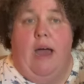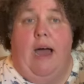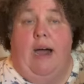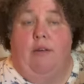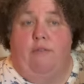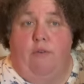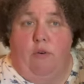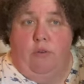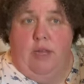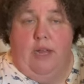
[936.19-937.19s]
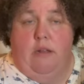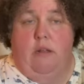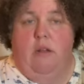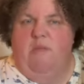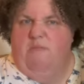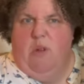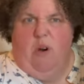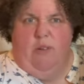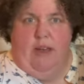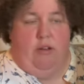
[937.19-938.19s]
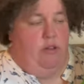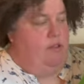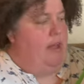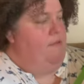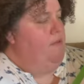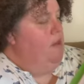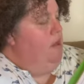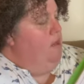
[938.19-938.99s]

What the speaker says: how to fold it, all that good stuff.